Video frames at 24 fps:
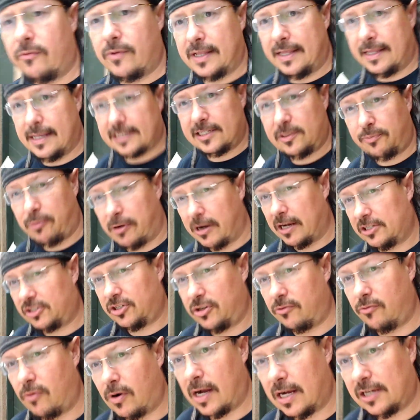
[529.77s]
with this
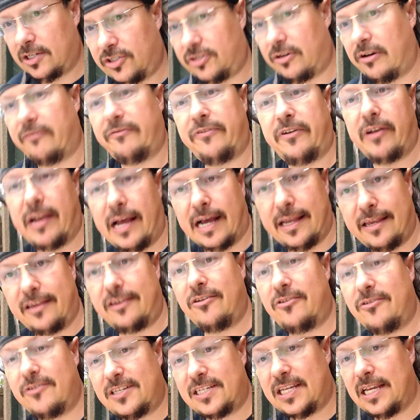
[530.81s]
pressure washer, if you're not
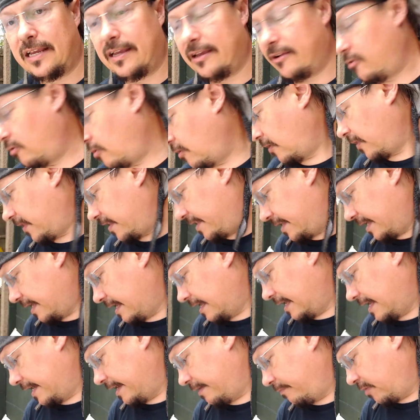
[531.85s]
using it all the
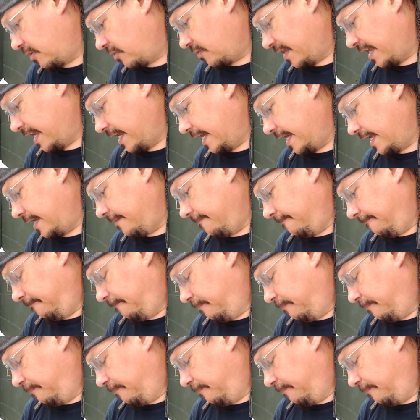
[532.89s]
time, okay,